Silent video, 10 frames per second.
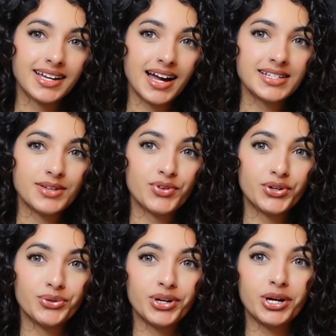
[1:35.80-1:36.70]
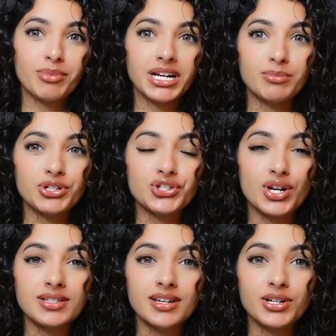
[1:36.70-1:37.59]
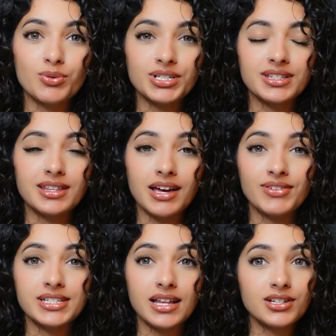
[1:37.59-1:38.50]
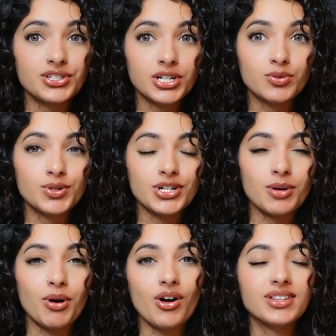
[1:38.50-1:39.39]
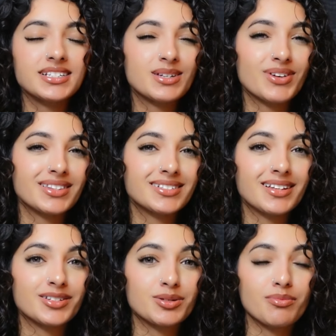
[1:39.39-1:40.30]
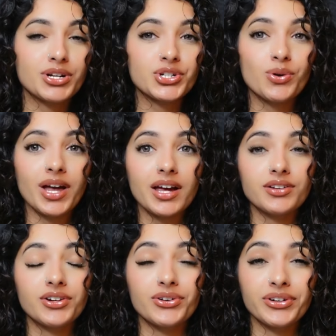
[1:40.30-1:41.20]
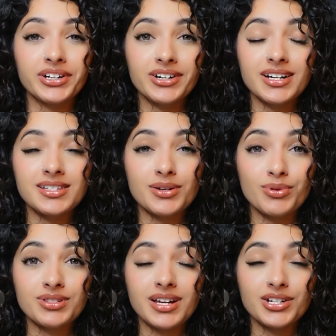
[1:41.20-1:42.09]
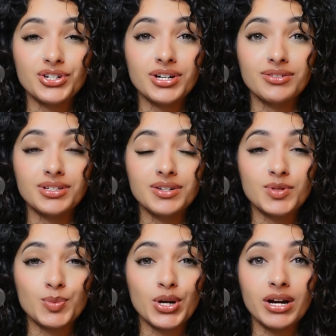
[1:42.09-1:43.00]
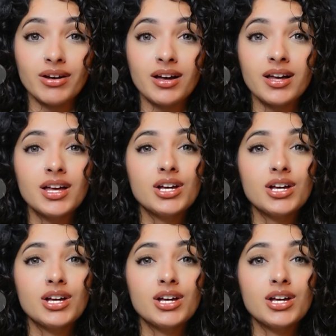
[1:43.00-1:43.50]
guys, if you're new here, my name is Shanza and you're watching the Life in Dallas channel, where we talk about all things living in the Dallas metro, and your girl here is a real estate agent here in the DFW area.